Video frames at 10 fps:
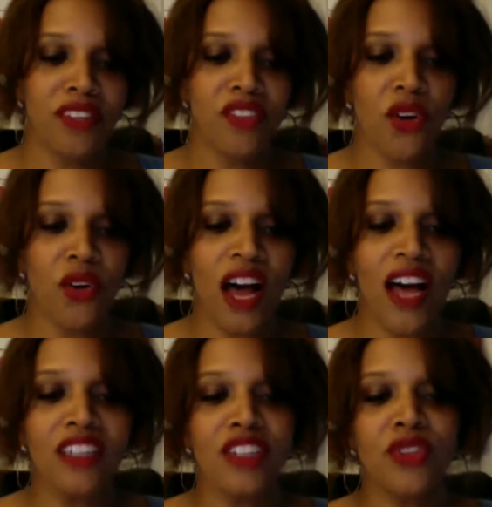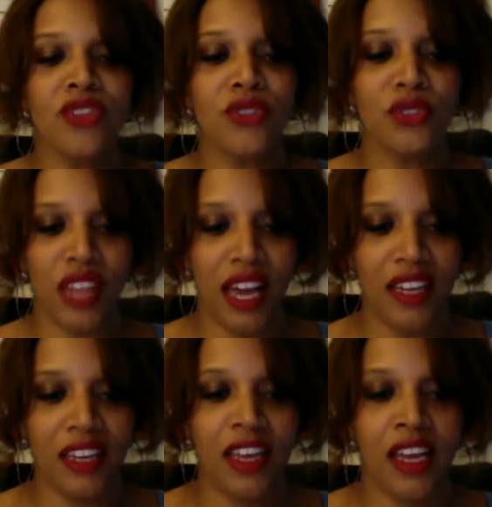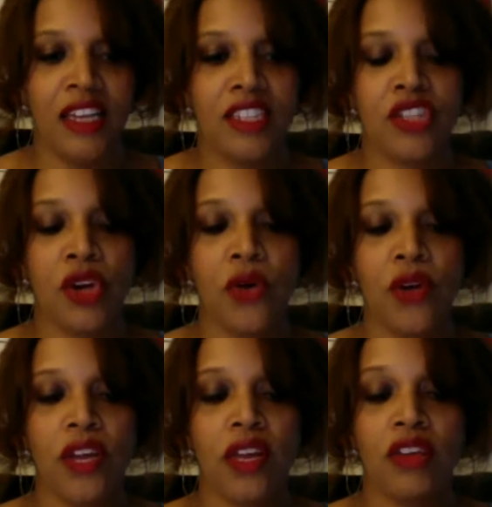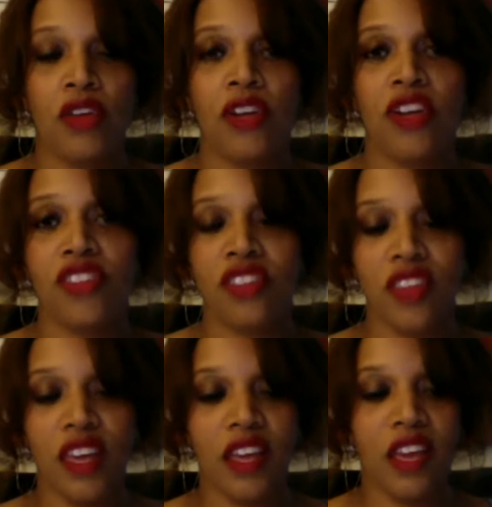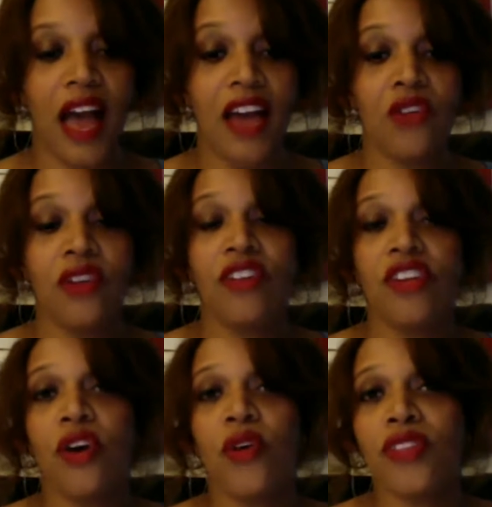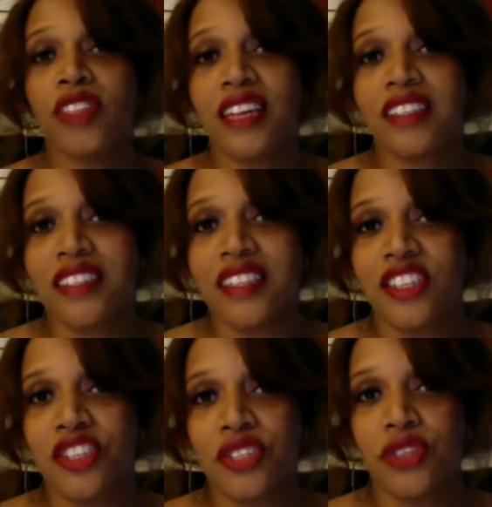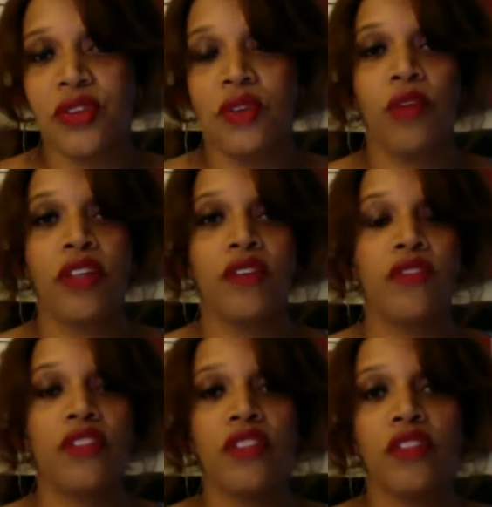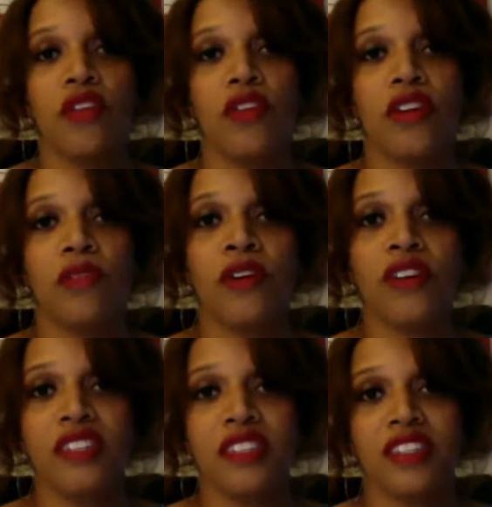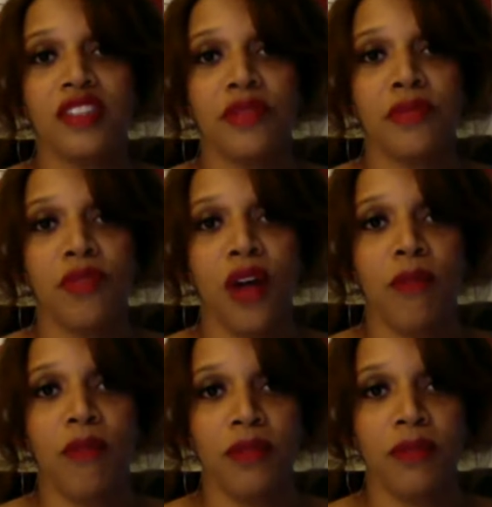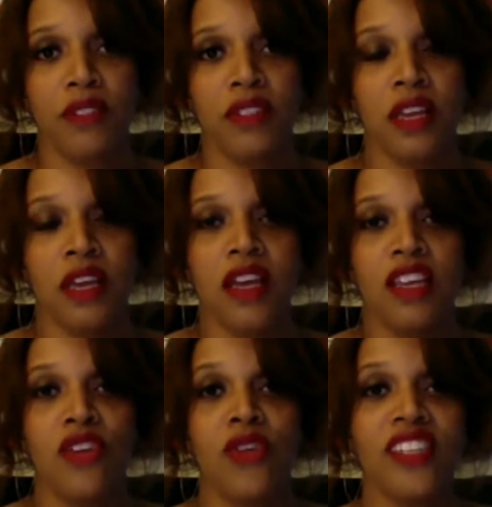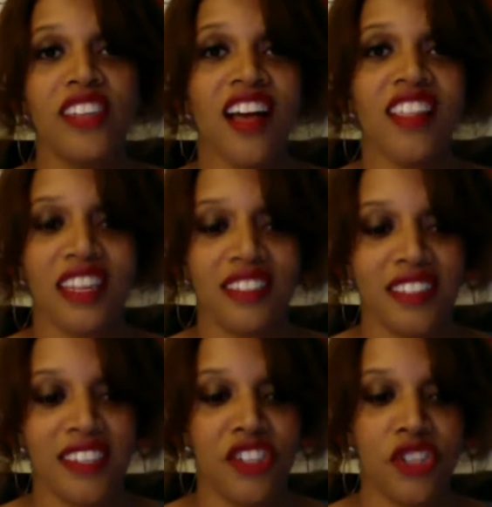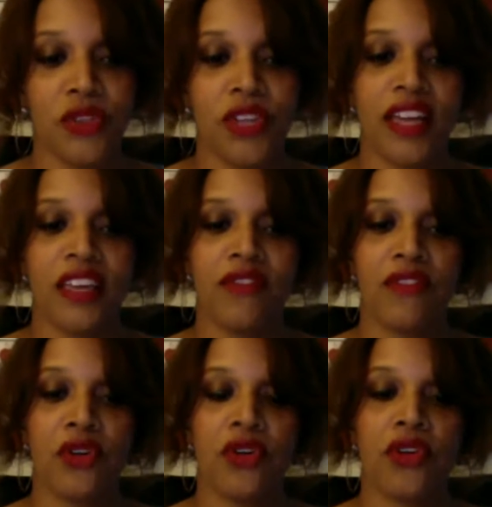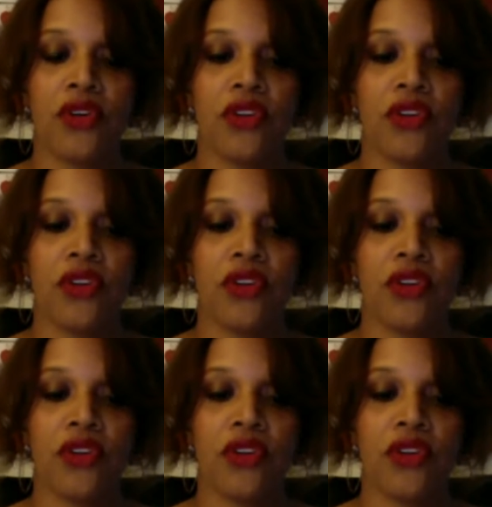So how do you do that? So, here's the thing. How do you even know that that's the issue? Well, if you're experiencing certain problems, you can tell that's the issue. Like if your